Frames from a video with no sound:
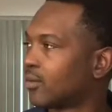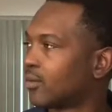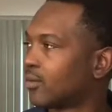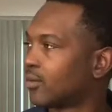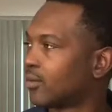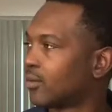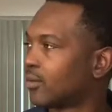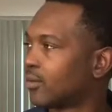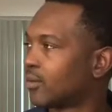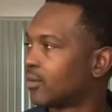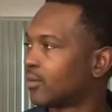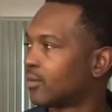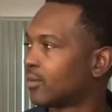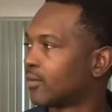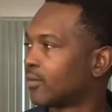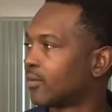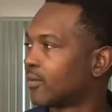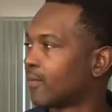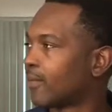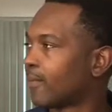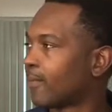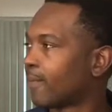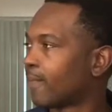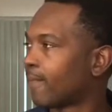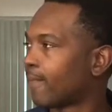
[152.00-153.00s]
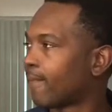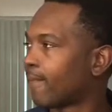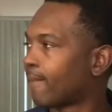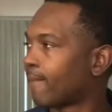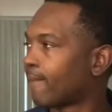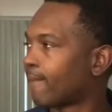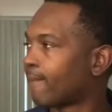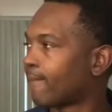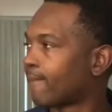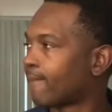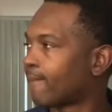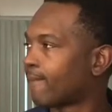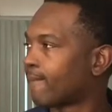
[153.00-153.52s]

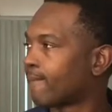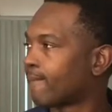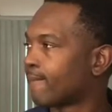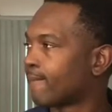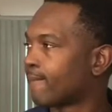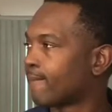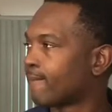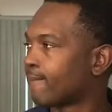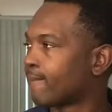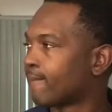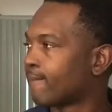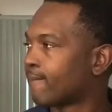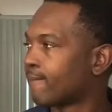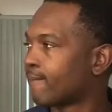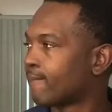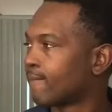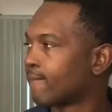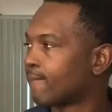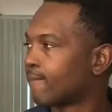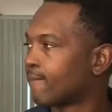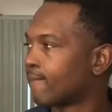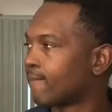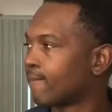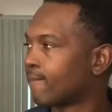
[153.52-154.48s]
The person shown says nothing.